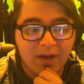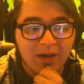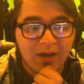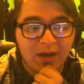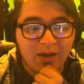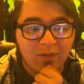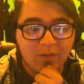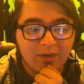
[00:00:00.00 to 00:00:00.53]

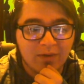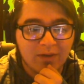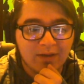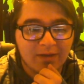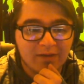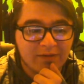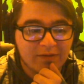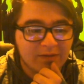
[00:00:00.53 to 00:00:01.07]
it
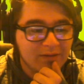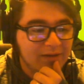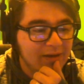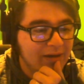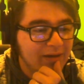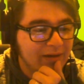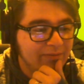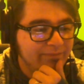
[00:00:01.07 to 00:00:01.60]
was
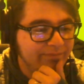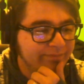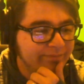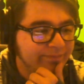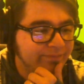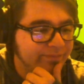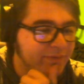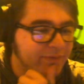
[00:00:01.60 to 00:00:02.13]

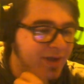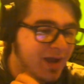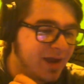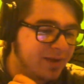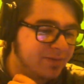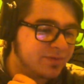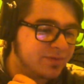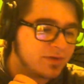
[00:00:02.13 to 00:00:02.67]
not
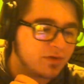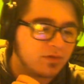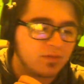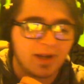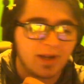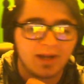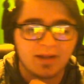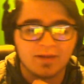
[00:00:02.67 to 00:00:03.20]
the
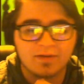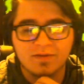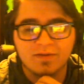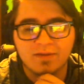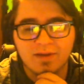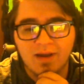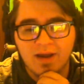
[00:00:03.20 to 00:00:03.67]
greatest.